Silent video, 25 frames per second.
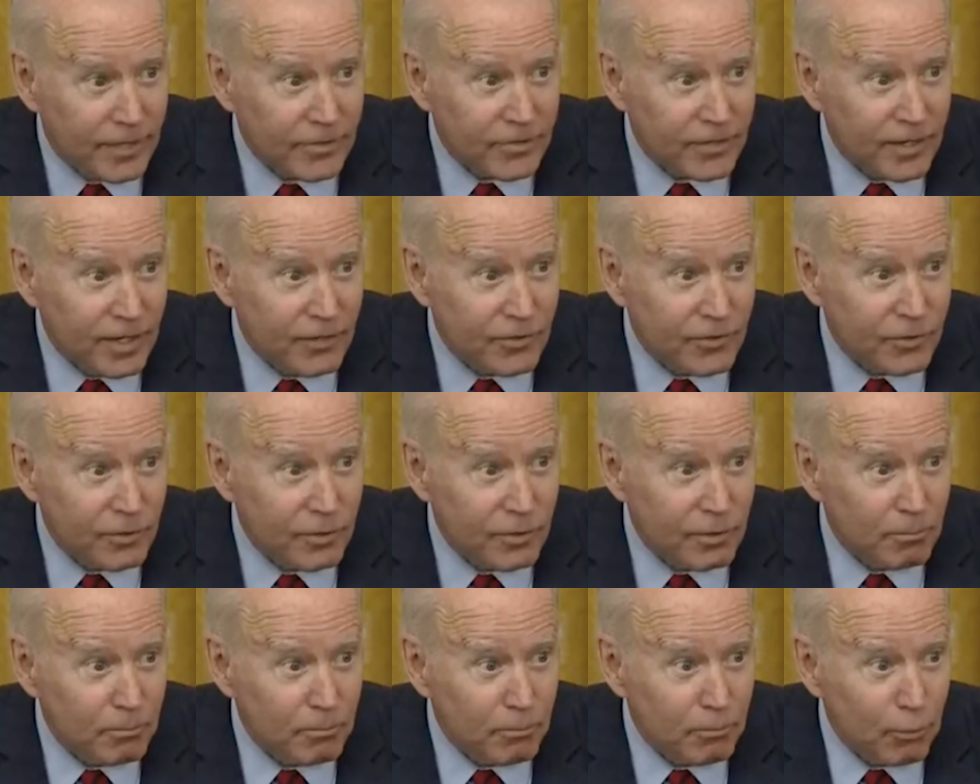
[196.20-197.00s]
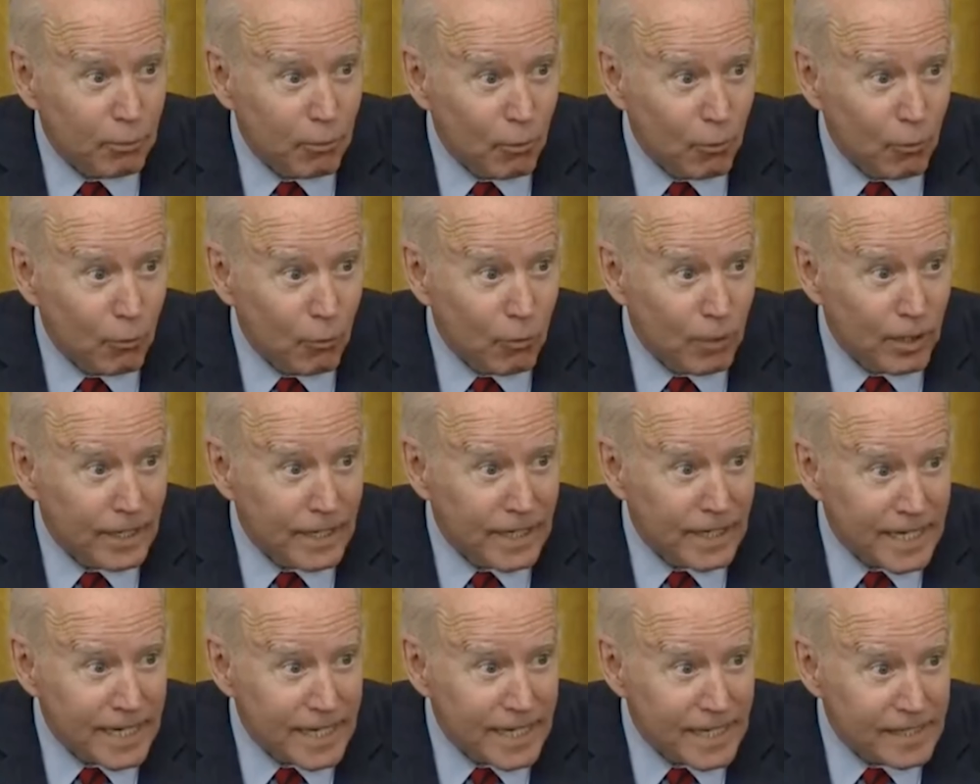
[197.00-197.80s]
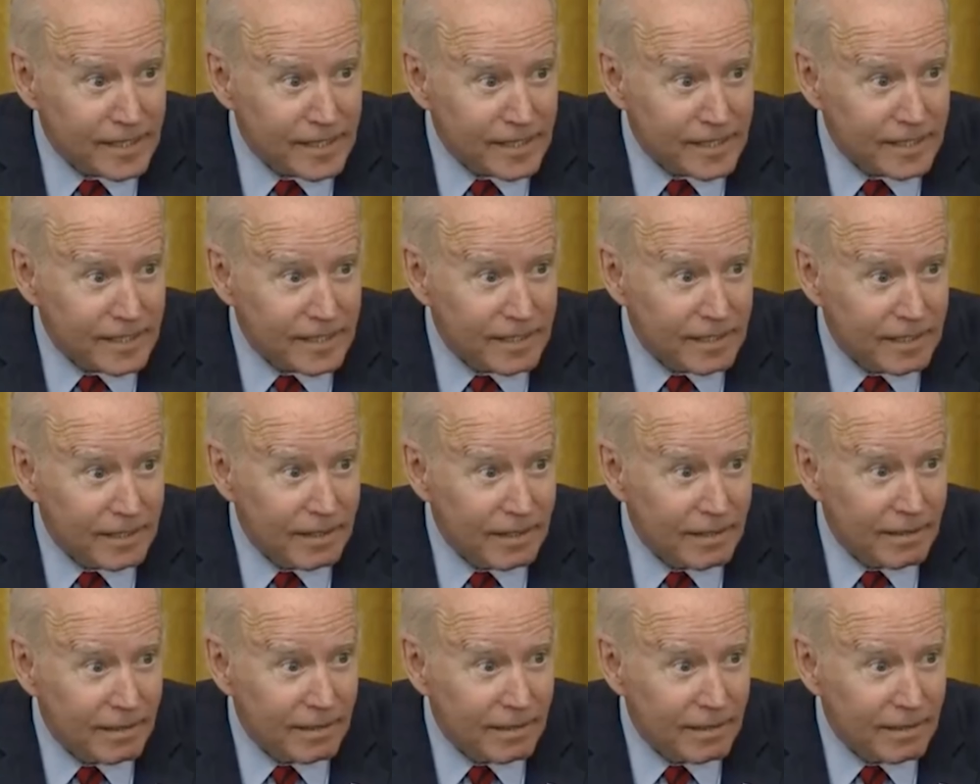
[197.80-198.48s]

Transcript: This is an employee's